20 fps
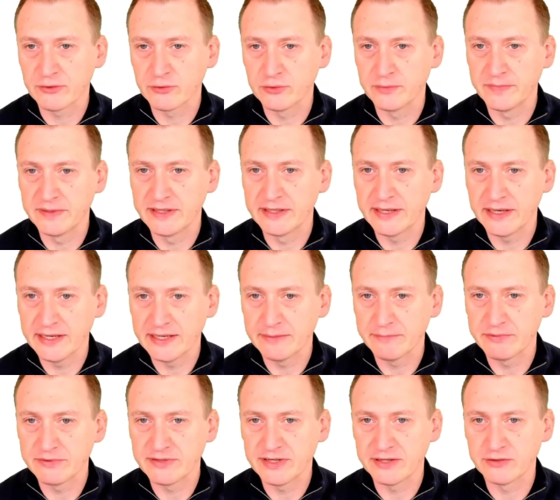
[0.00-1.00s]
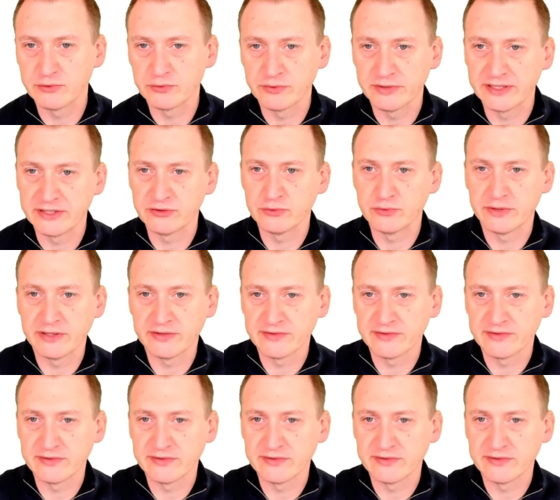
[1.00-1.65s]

could be a potential issue here.